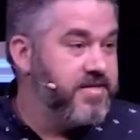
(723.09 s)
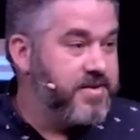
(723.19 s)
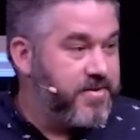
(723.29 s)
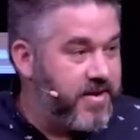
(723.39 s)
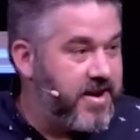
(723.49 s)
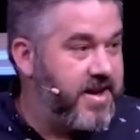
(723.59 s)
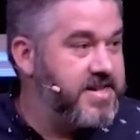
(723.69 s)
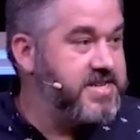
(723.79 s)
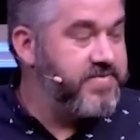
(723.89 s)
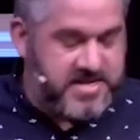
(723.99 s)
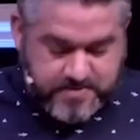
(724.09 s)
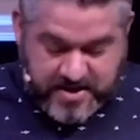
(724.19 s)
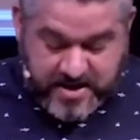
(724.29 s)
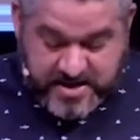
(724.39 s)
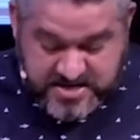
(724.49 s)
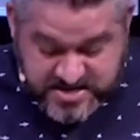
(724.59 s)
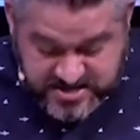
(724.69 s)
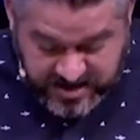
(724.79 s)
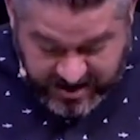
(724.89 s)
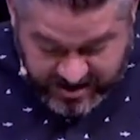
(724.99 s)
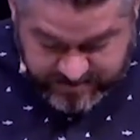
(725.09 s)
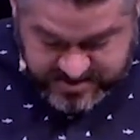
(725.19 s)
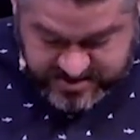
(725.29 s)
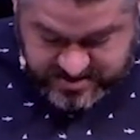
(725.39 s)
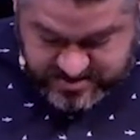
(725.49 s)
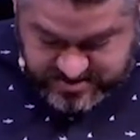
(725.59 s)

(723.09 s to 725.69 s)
the cries of this man. He stopped